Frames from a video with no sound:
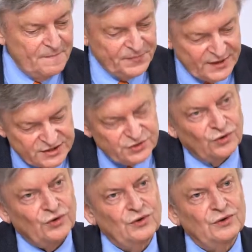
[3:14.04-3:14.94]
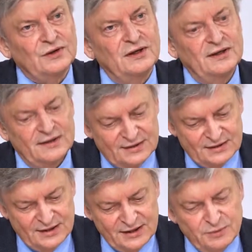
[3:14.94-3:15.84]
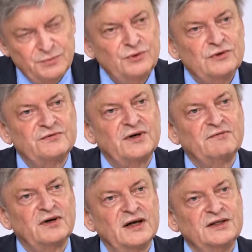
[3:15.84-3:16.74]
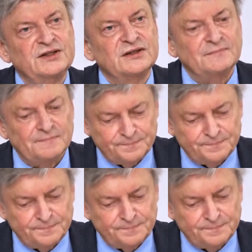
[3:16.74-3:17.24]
That's all in the book of Revelation.